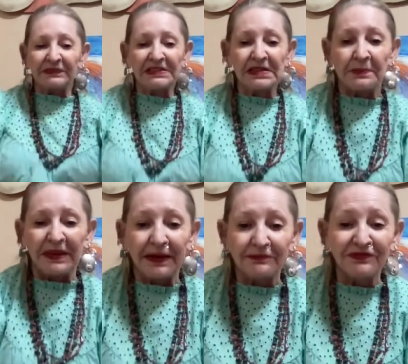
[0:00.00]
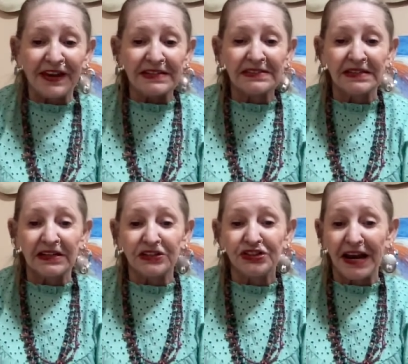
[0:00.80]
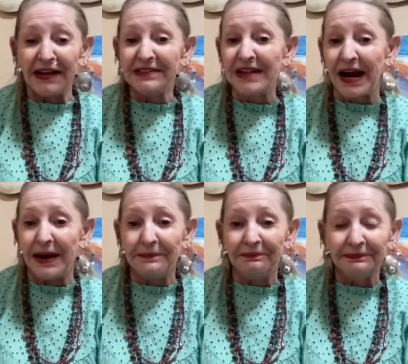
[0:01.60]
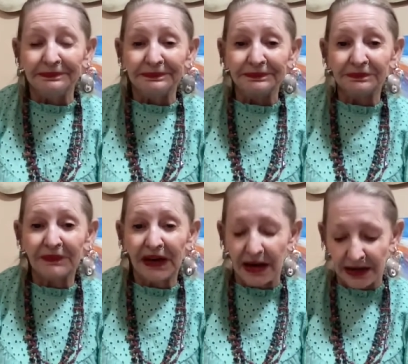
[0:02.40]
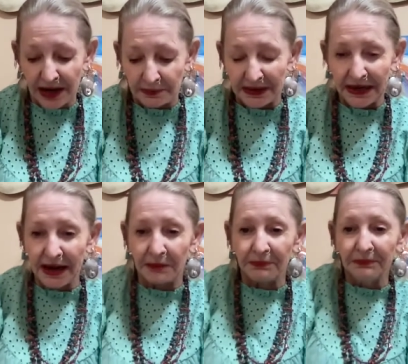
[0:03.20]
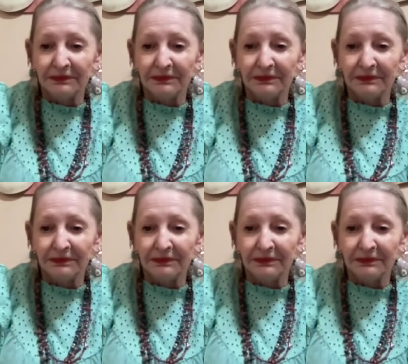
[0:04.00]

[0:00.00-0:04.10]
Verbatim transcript: some of them facing jail time, okay, coming up.